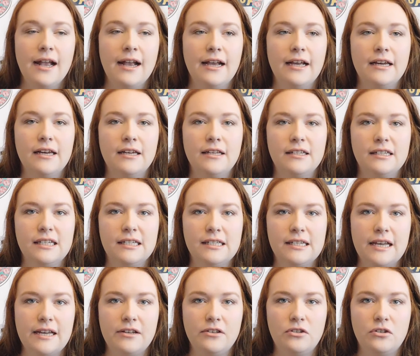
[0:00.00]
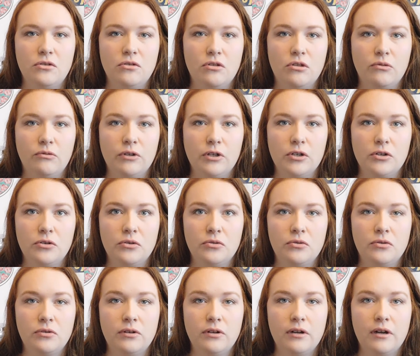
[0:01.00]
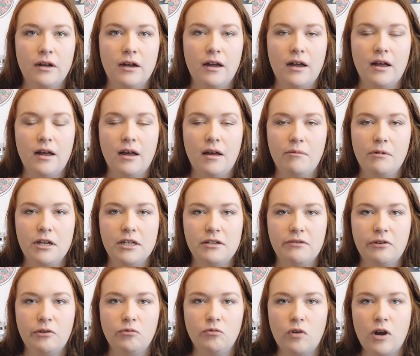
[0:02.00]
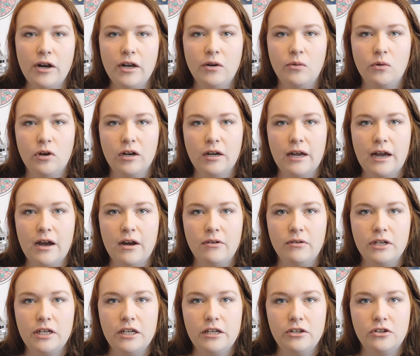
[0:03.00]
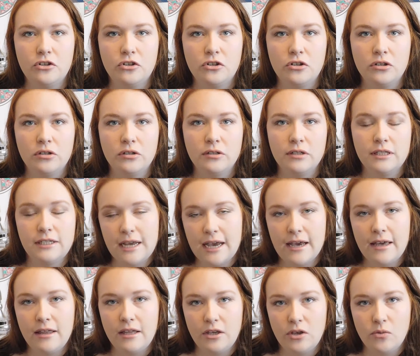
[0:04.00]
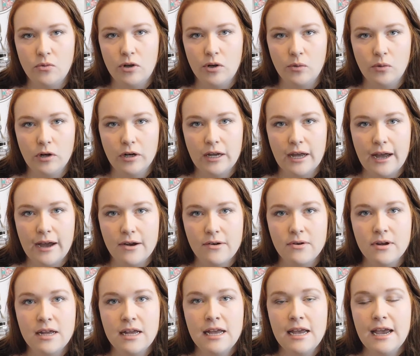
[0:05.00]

And it takes you through a different running workout each day that you want to work out.